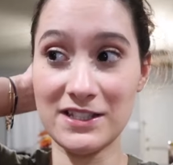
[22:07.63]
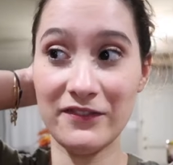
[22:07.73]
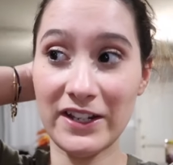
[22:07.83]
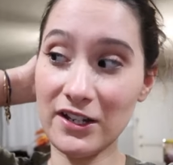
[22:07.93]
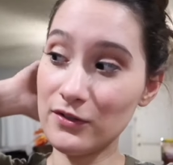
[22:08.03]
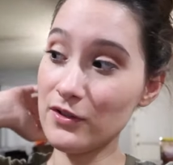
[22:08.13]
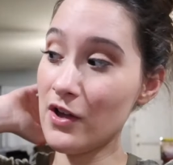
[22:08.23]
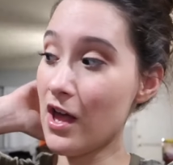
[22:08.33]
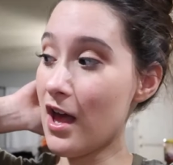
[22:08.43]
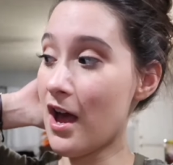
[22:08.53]
this video
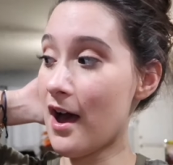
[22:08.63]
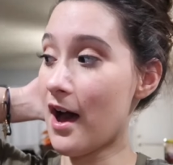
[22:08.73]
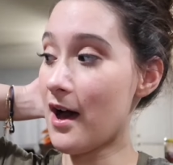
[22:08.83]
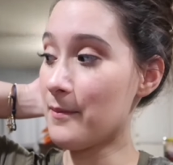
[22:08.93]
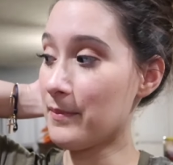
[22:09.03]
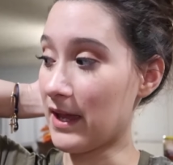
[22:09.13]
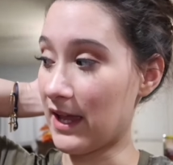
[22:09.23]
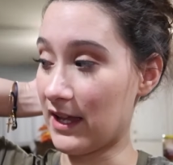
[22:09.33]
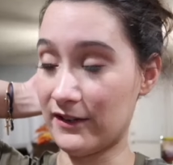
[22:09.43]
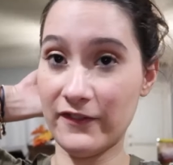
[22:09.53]
up
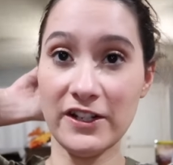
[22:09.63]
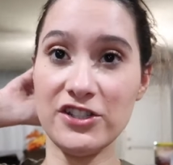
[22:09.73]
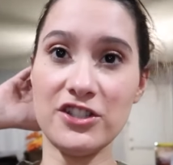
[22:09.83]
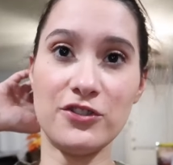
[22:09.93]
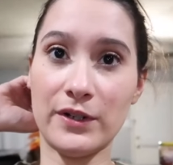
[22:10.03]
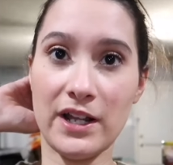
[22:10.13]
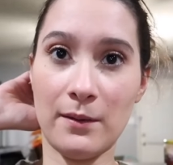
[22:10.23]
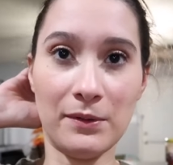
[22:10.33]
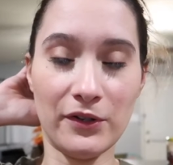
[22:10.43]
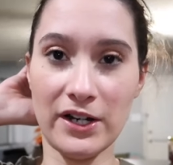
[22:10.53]
and finished. It's already
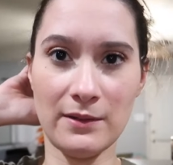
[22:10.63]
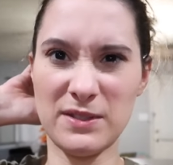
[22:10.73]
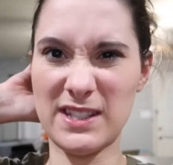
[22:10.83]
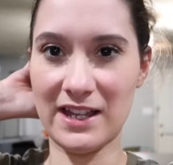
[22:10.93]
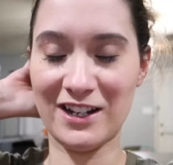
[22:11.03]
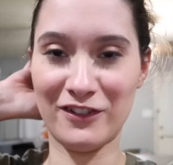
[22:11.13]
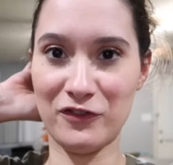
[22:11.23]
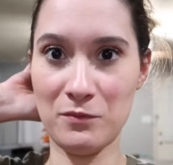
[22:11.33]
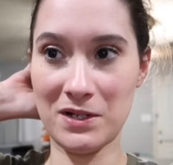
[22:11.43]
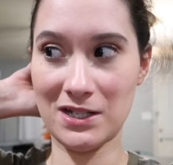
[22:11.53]
uploaded, I'm just adding a
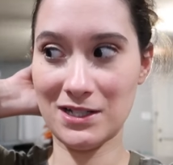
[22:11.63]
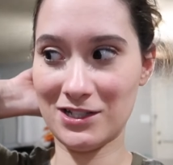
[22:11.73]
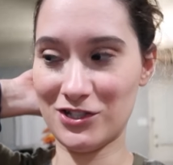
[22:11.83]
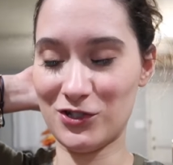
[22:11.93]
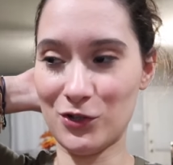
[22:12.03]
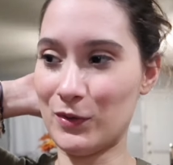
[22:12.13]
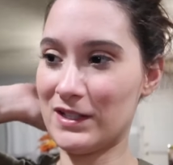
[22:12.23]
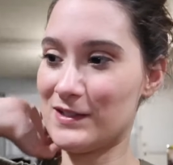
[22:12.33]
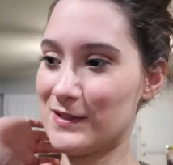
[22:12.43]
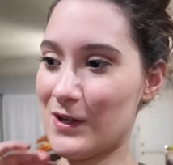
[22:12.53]
few minute touches to
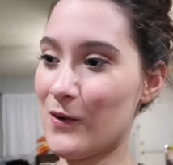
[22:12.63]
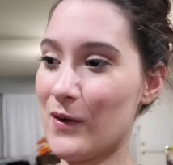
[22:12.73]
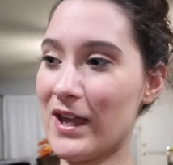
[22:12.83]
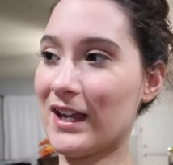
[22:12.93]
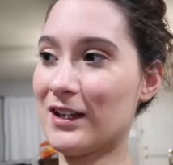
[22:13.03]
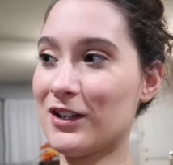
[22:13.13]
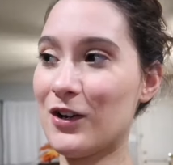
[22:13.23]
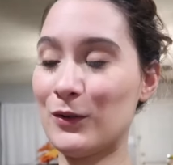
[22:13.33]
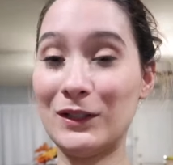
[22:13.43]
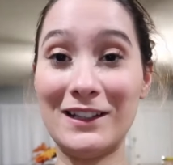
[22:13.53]
it so it could
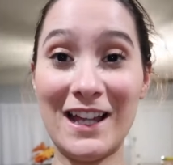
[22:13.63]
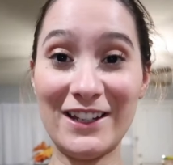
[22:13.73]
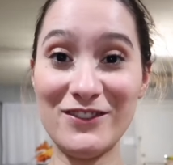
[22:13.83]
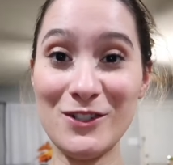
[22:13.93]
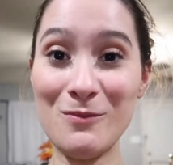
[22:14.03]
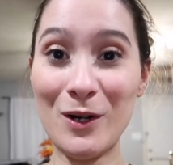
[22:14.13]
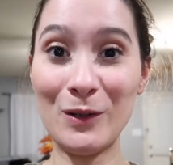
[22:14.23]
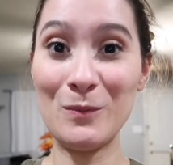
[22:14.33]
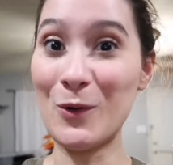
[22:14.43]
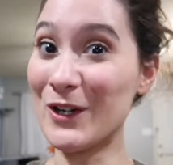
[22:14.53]
go live
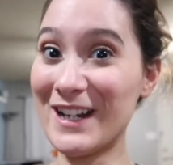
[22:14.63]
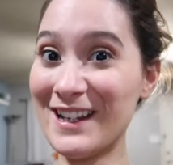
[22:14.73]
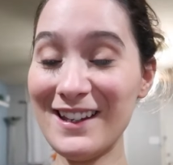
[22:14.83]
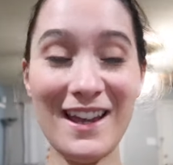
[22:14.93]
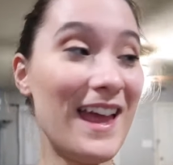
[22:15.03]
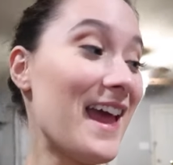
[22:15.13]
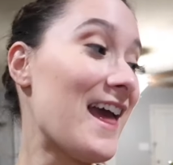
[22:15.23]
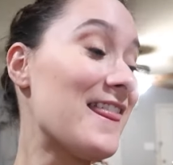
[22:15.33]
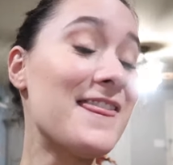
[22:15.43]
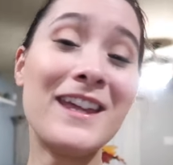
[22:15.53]
tomorrow morning.
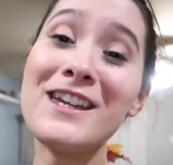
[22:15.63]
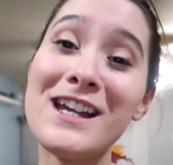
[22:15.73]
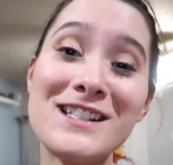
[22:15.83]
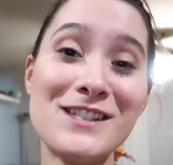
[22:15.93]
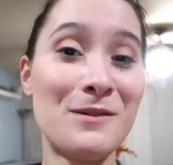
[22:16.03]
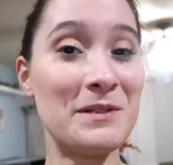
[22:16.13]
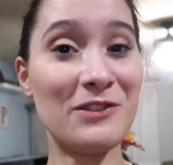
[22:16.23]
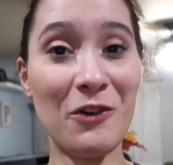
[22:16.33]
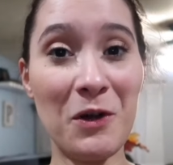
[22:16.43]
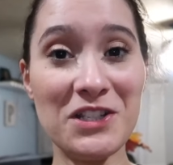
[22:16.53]
Thank you guys so
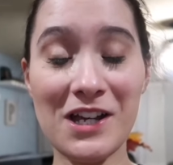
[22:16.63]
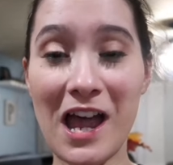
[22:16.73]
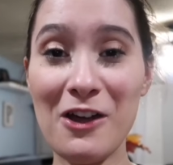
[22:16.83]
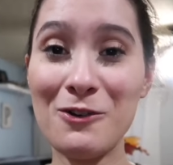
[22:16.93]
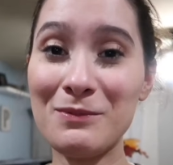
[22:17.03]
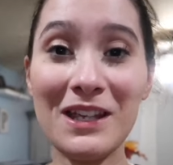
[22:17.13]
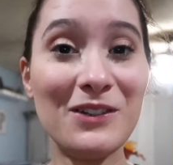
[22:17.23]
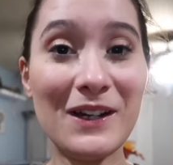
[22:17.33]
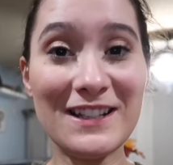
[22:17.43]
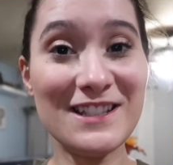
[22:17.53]
much for watching. I hope that
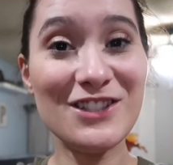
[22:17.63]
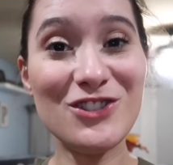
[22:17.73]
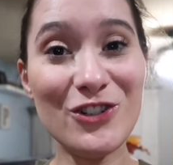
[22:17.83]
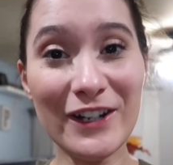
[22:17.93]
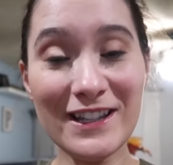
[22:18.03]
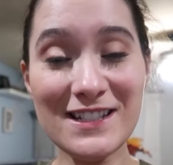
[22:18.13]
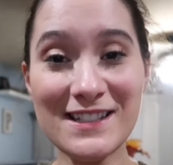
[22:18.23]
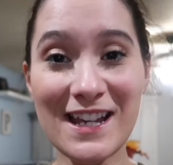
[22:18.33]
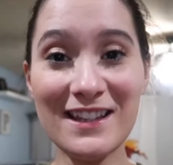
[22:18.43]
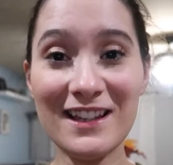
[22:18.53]
you guys enjoyed this
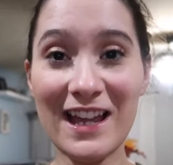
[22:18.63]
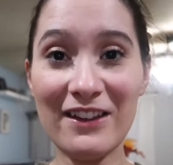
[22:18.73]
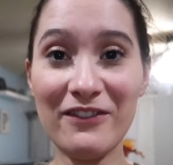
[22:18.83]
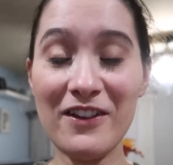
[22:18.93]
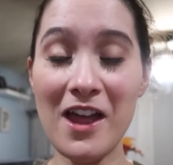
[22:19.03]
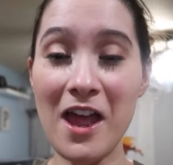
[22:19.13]
day in the life